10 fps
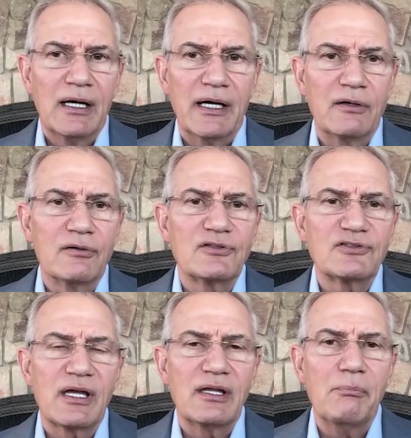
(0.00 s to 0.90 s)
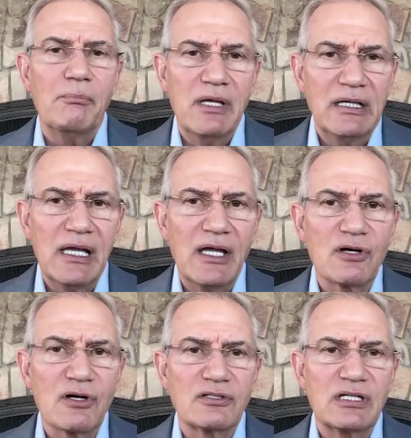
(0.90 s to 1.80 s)
I understand that many
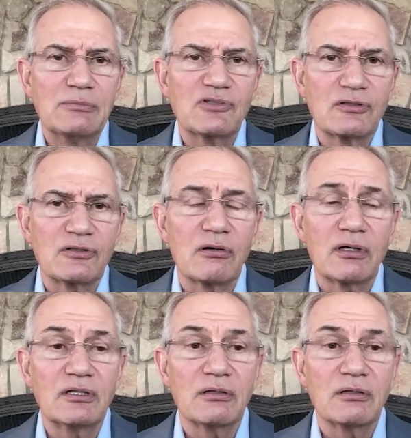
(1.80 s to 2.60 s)
HR teams are turning